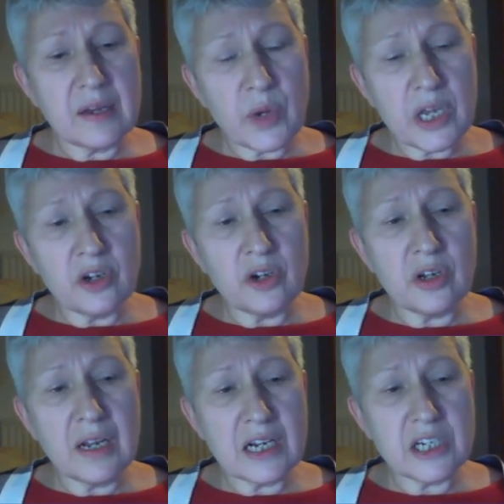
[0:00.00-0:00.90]
we
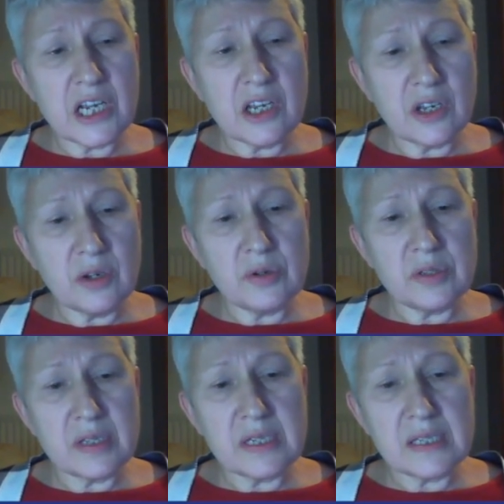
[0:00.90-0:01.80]
could actually
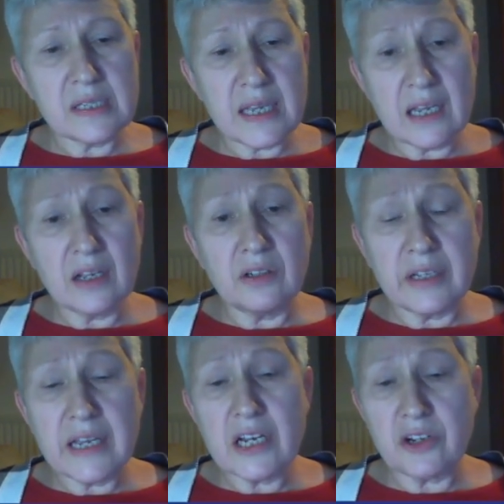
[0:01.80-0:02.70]
use this
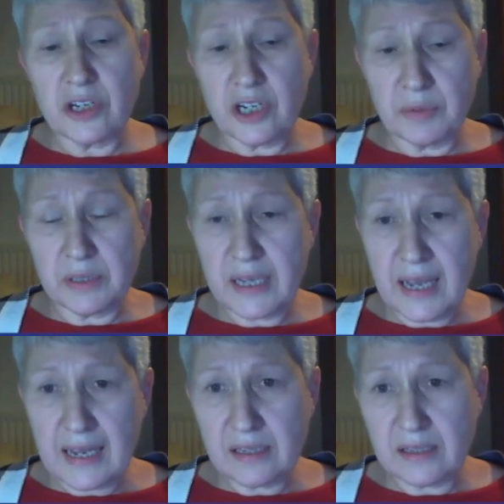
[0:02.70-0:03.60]
single intradermal
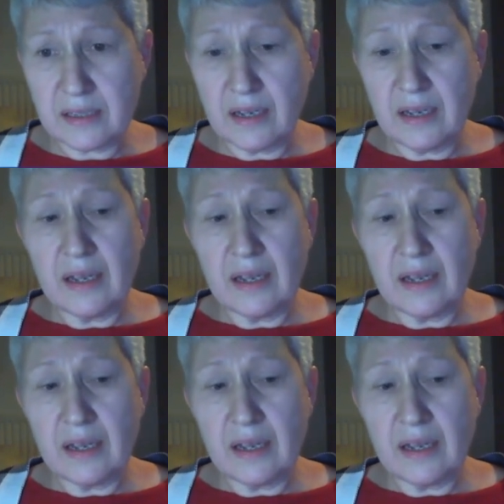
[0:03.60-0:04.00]
test